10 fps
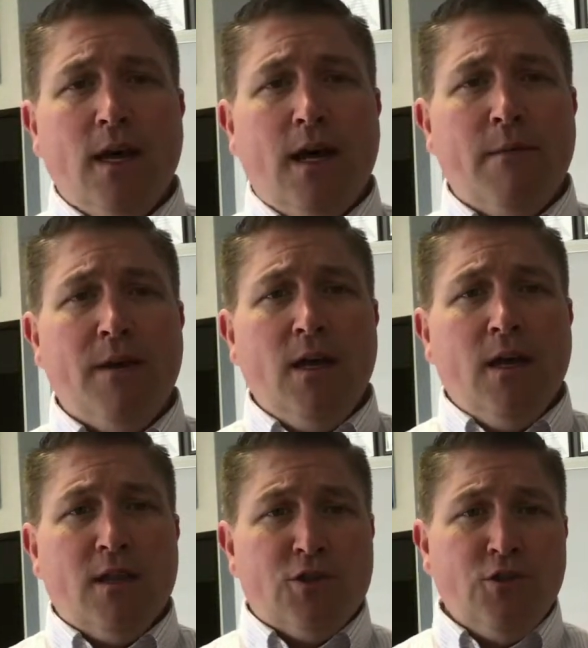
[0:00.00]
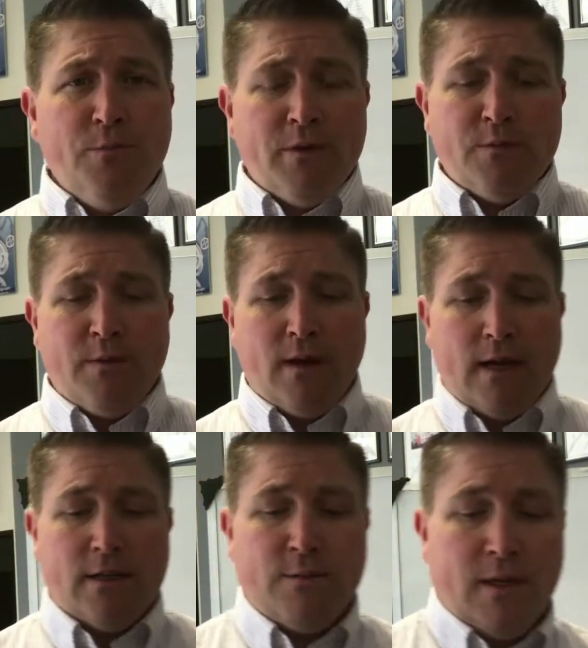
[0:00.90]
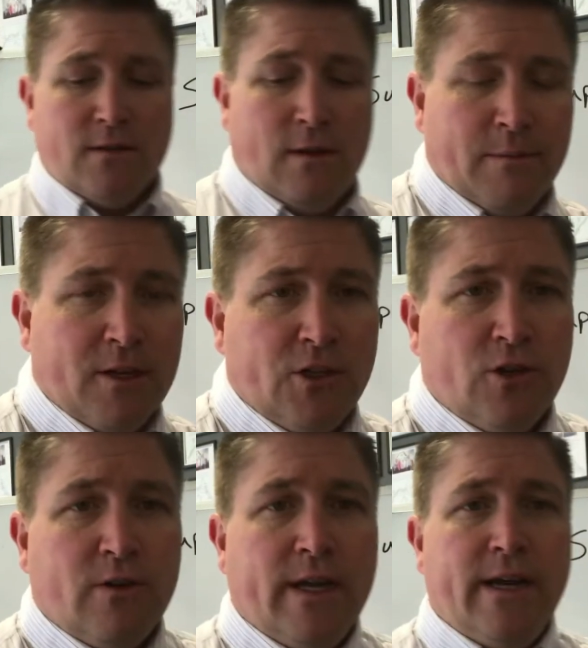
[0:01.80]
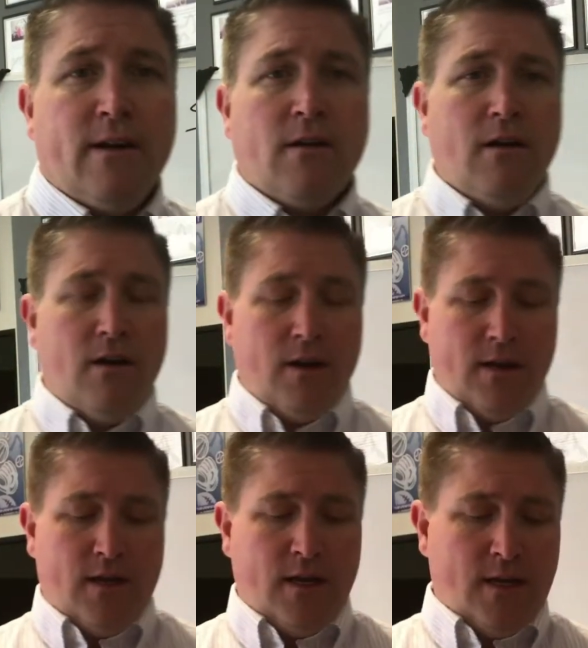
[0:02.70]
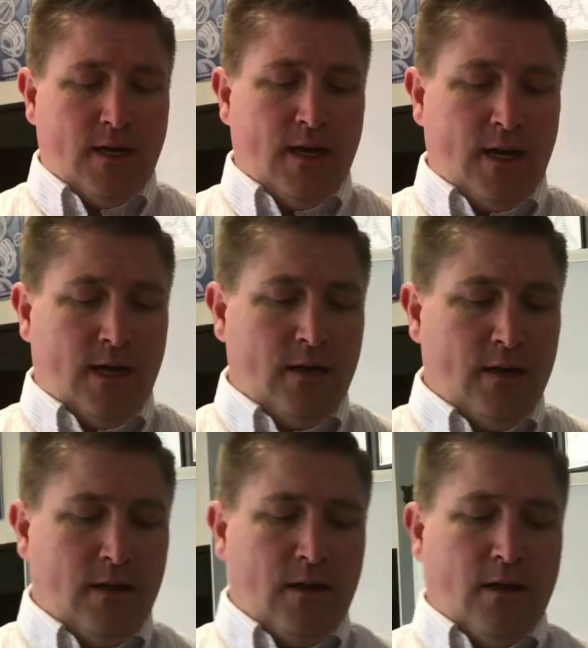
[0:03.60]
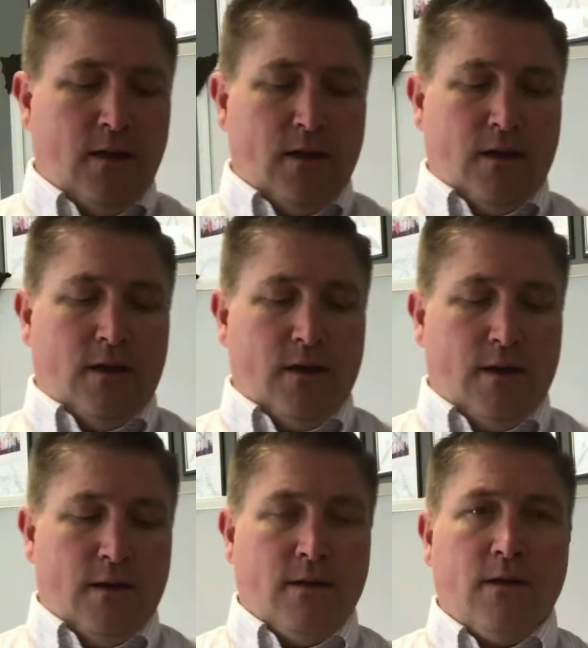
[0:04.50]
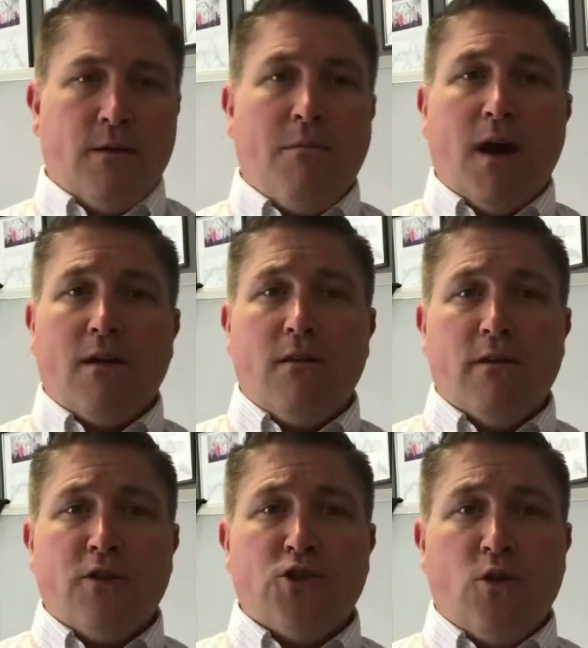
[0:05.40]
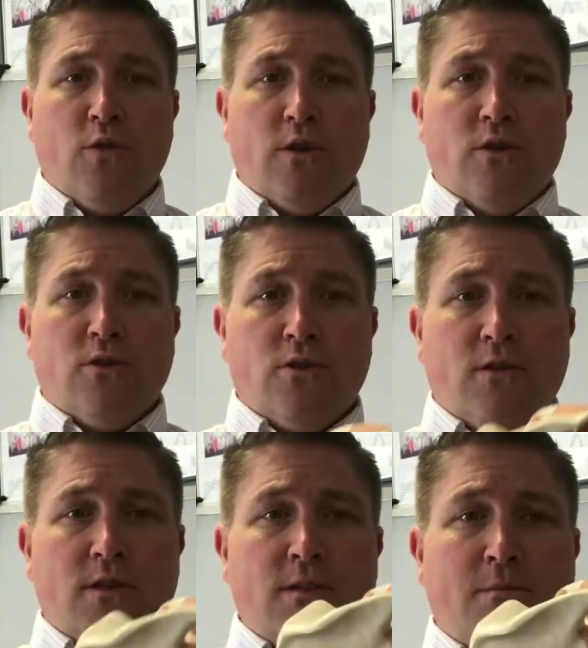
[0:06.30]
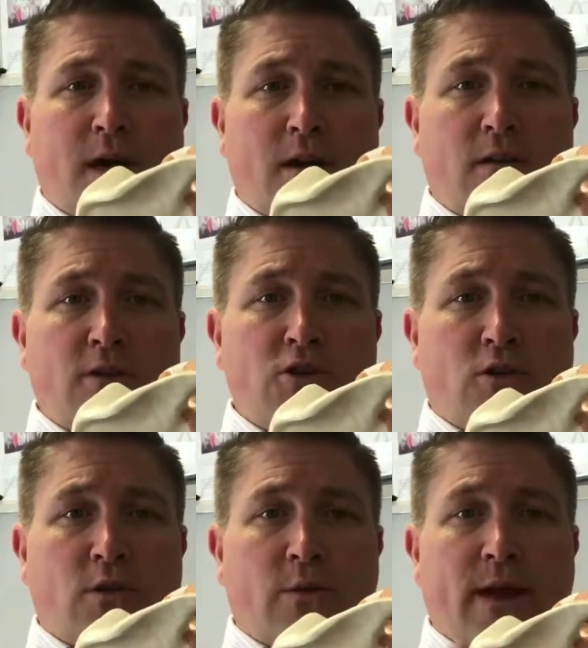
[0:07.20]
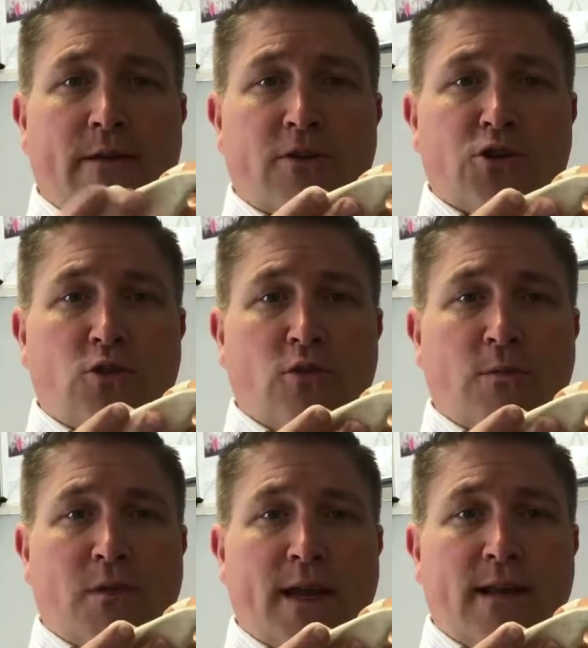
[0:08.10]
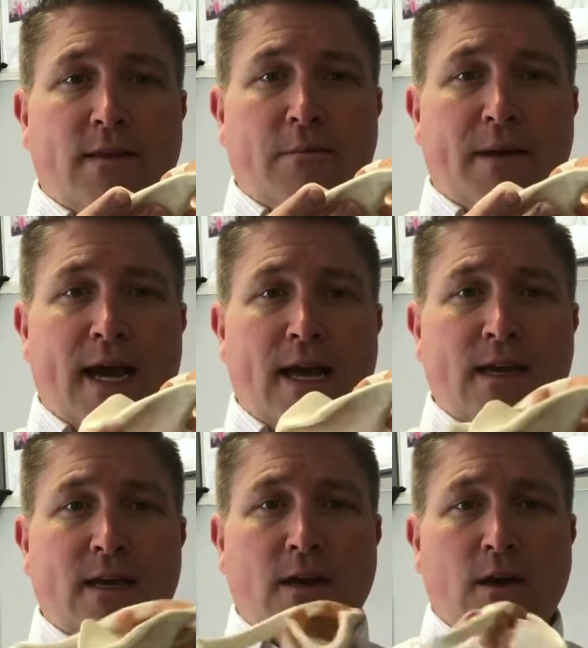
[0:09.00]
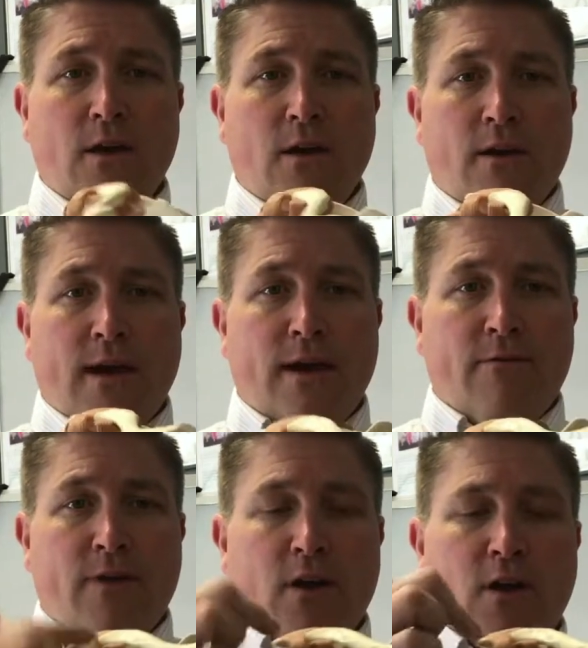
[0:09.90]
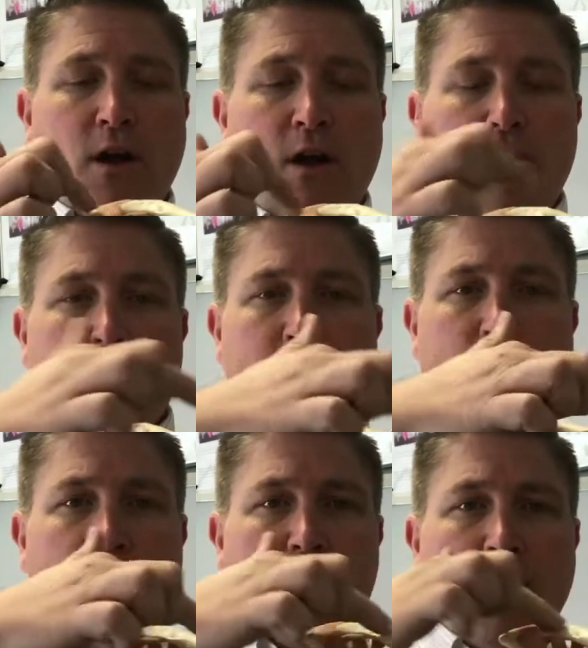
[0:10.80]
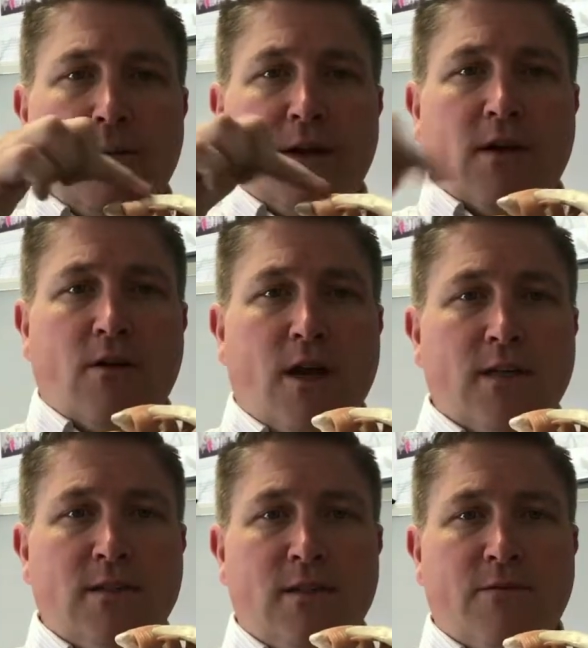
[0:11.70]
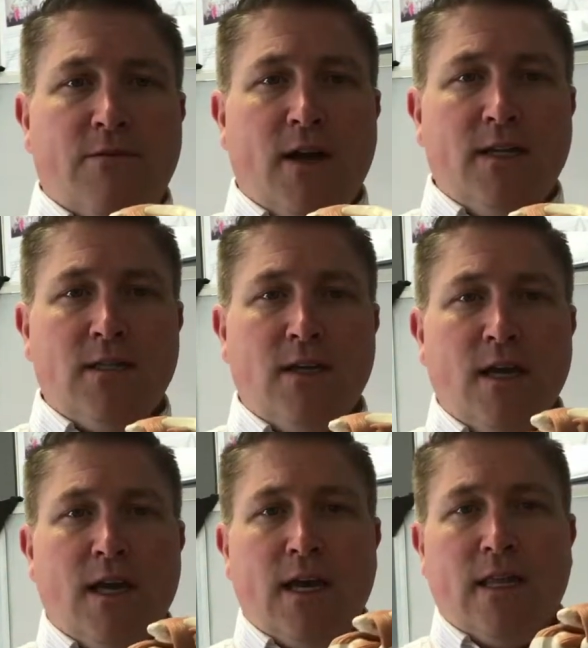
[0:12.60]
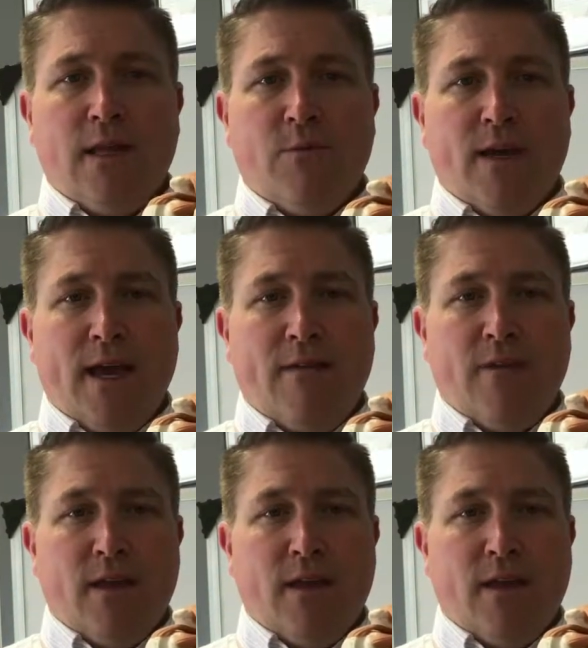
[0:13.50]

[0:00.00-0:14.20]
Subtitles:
the supraspinatus muscle, I'm going to show you here on a model of the shoulder. So this is the model of the shoulder. We have our shoulder blade in the back, we have collarbone coming across in the front, and then we have